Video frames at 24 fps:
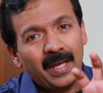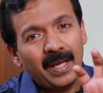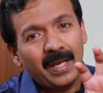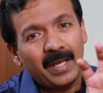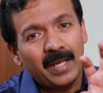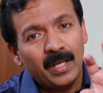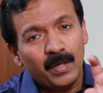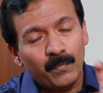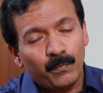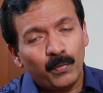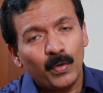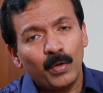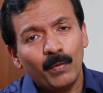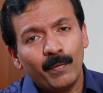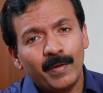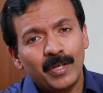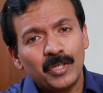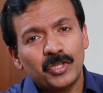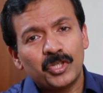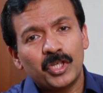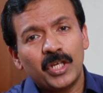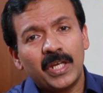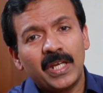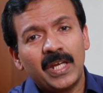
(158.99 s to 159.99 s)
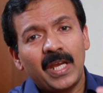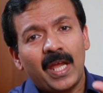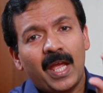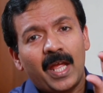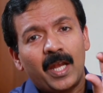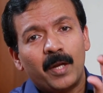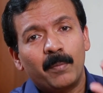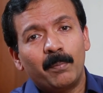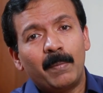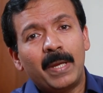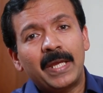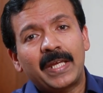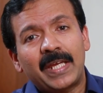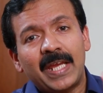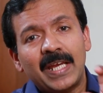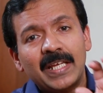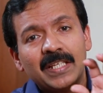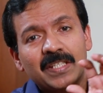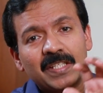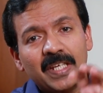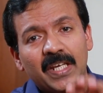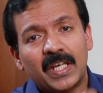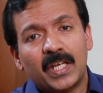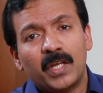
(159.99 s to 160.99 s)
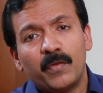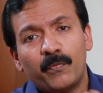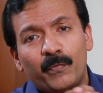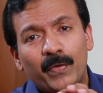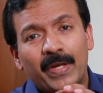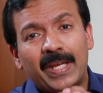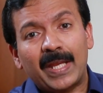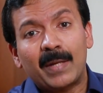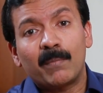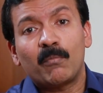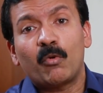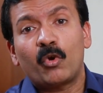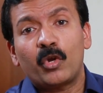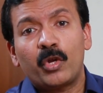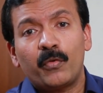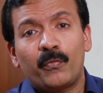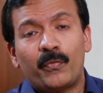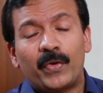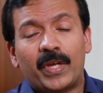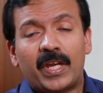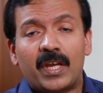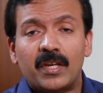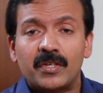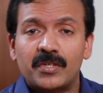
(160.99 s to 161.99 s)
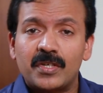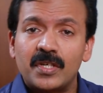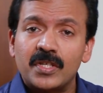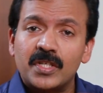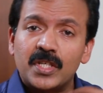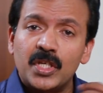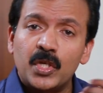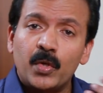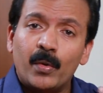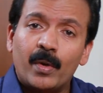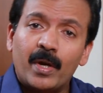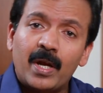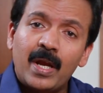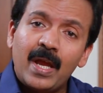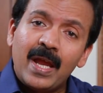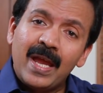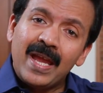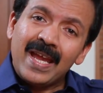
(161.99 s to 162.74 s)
influencing and making significant modifications in your